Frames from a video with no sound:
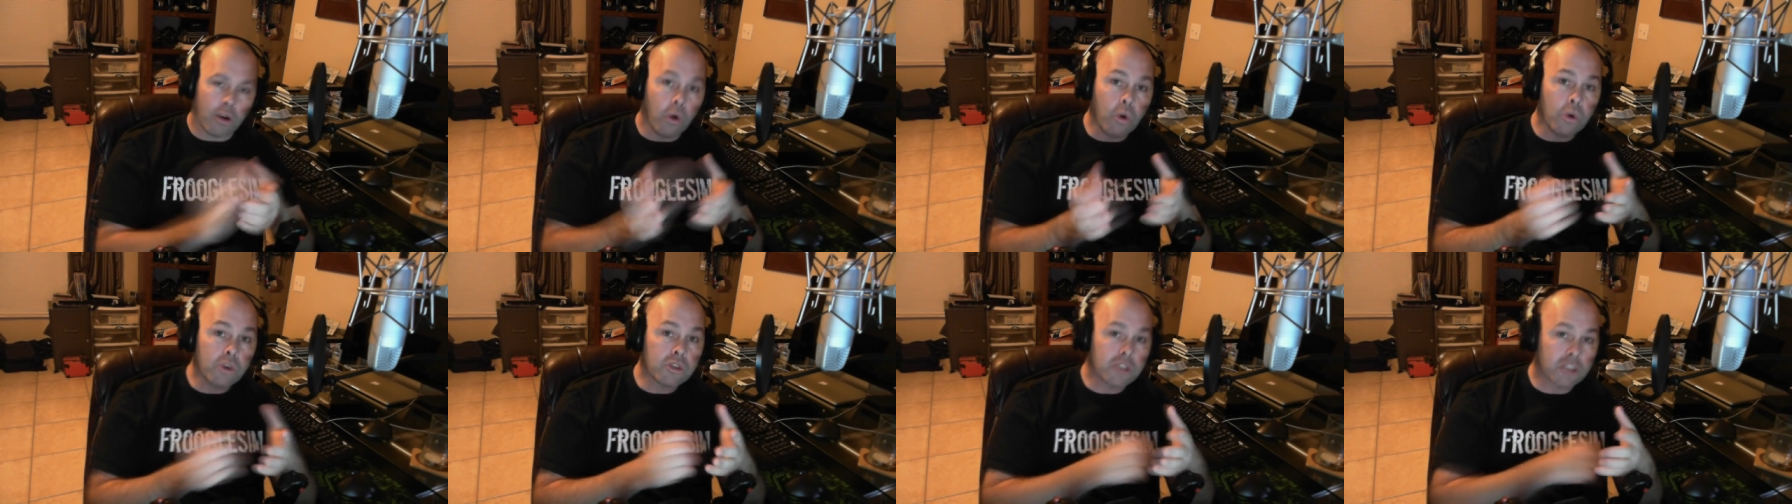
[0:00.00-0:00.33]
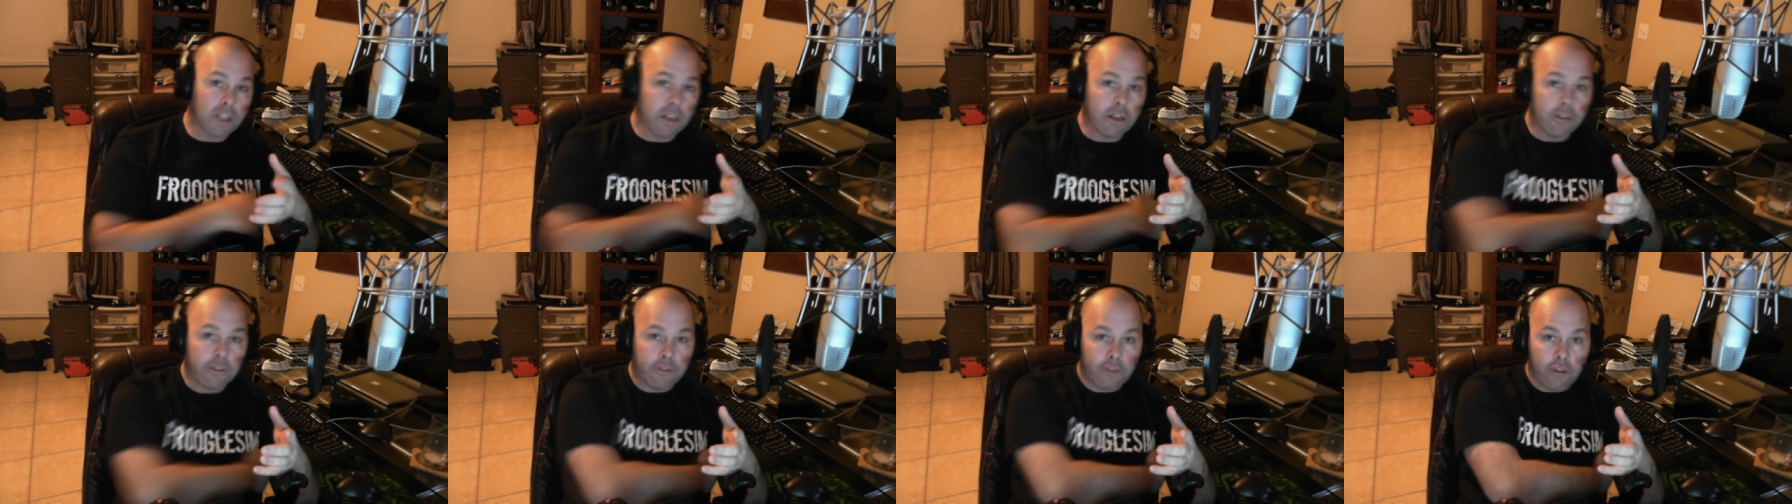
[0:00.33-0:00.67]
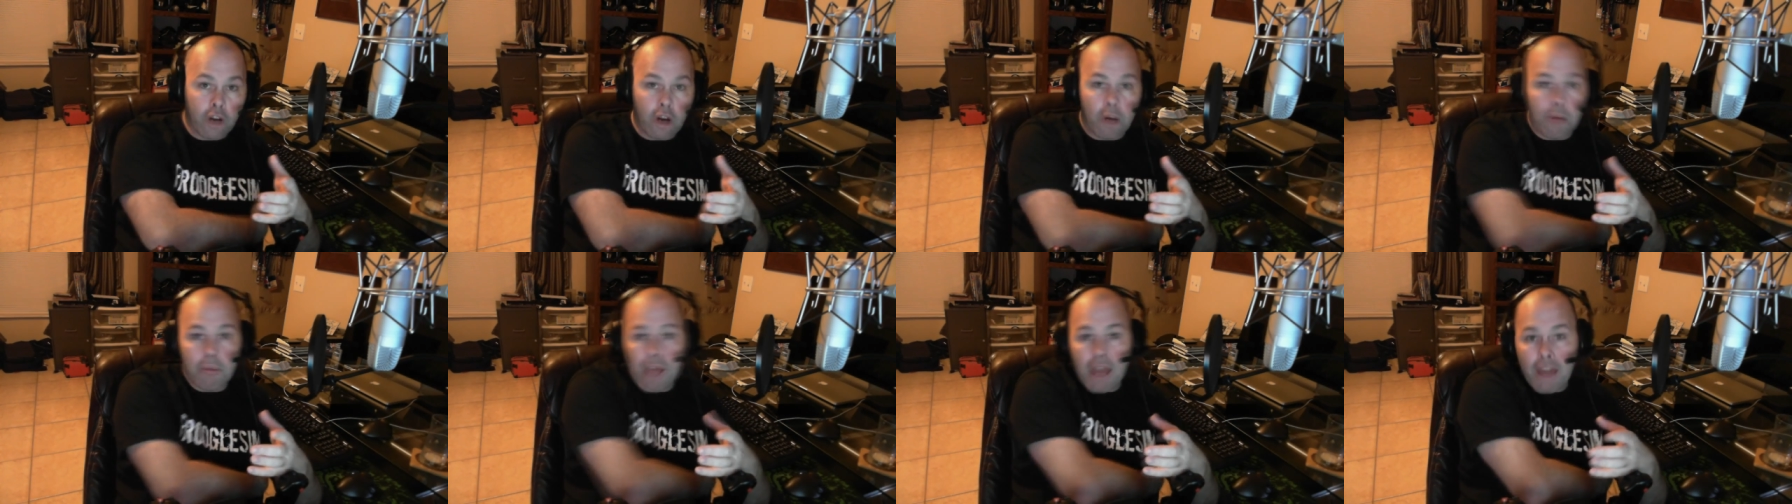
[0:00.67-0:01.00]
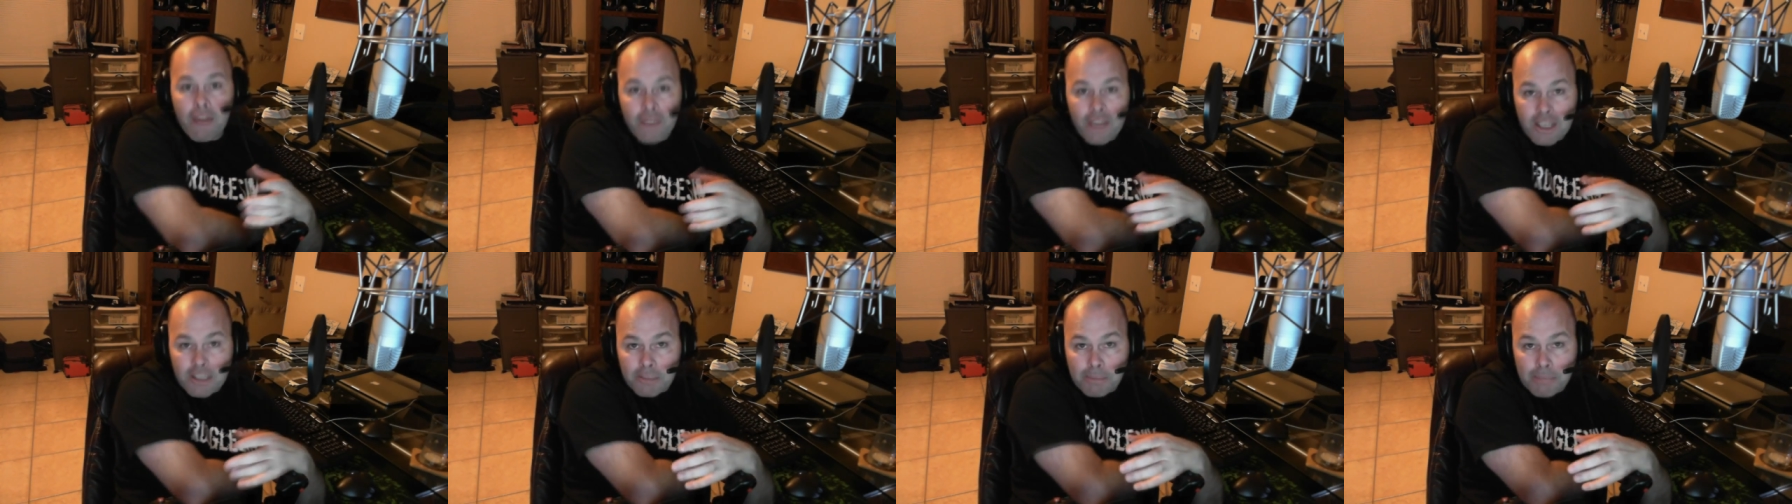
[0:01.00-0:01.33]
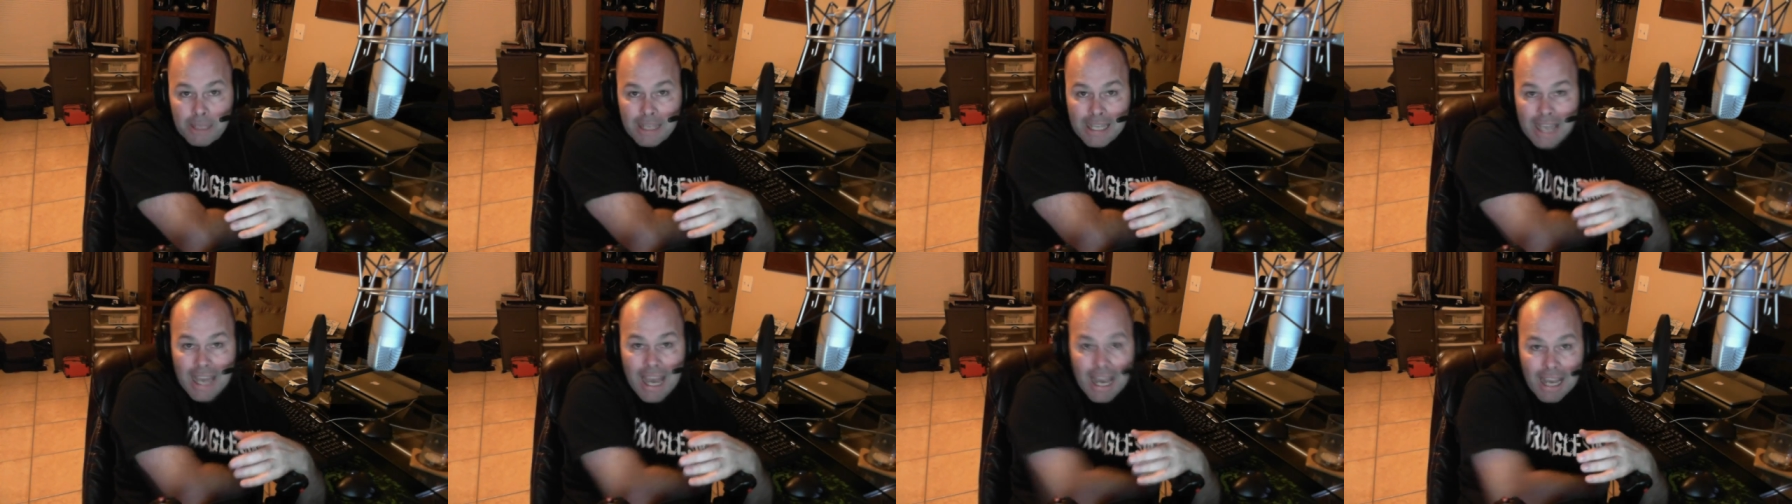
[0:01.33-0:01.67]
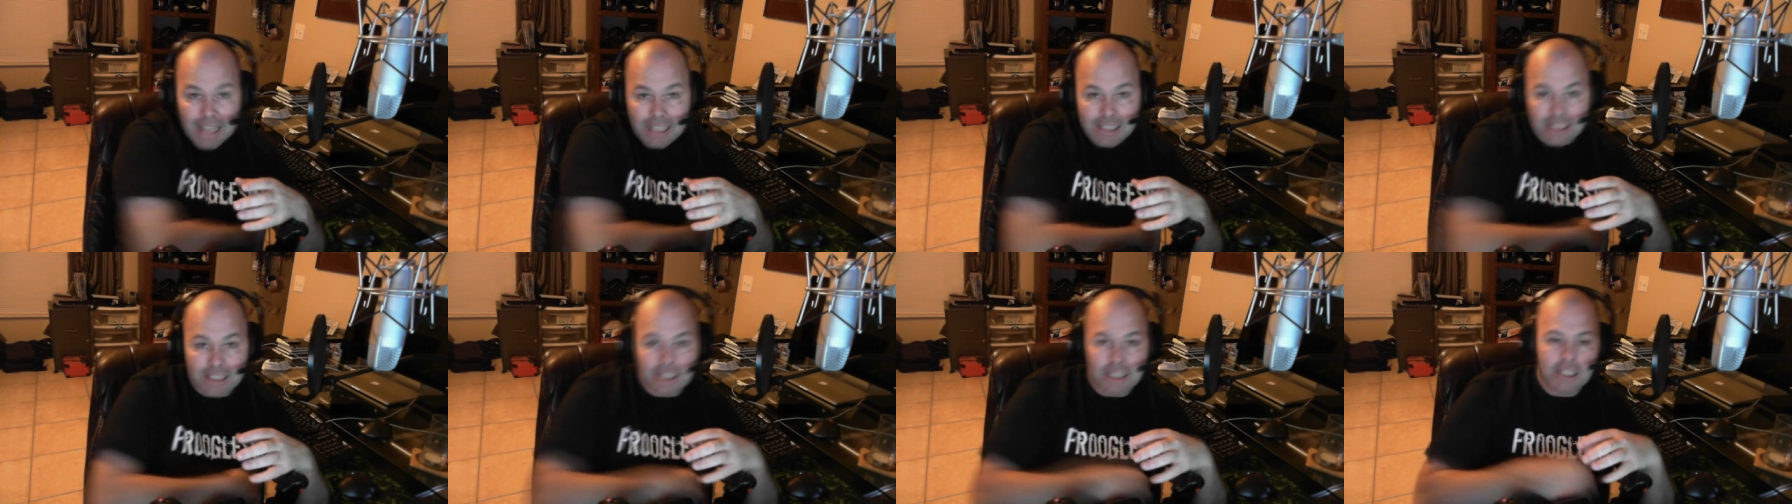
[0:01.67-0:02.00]
also from
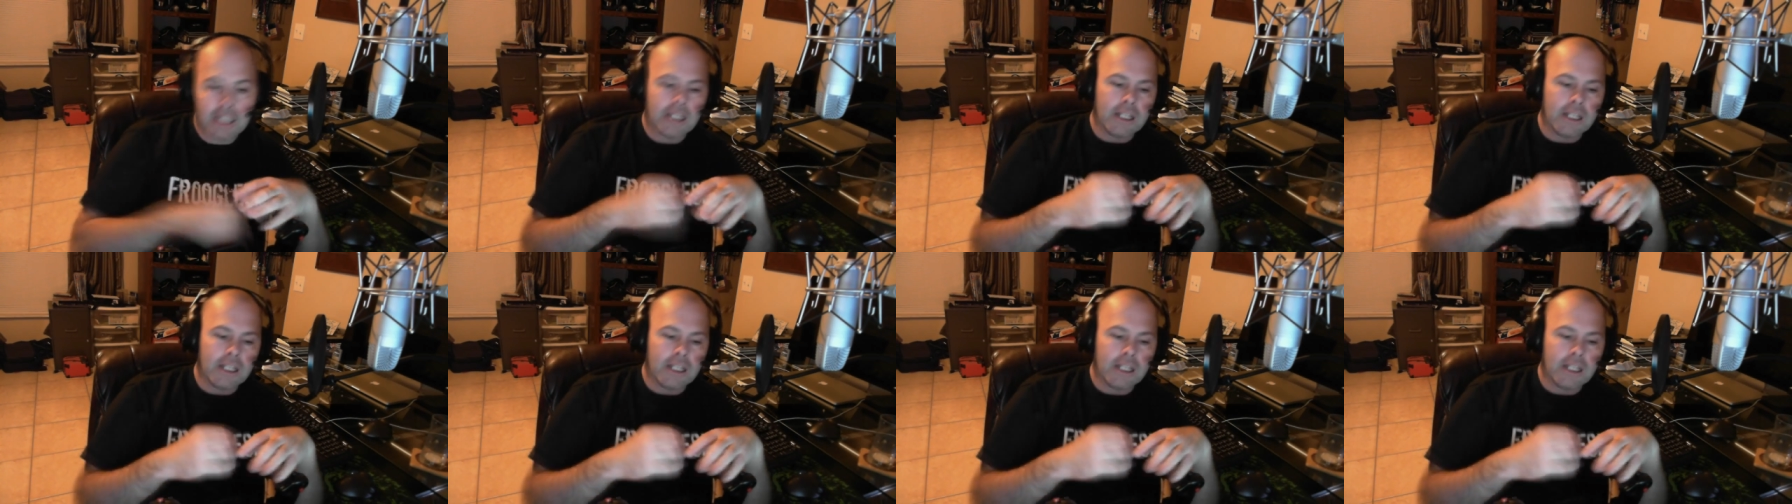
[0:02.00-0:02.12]
FSPS.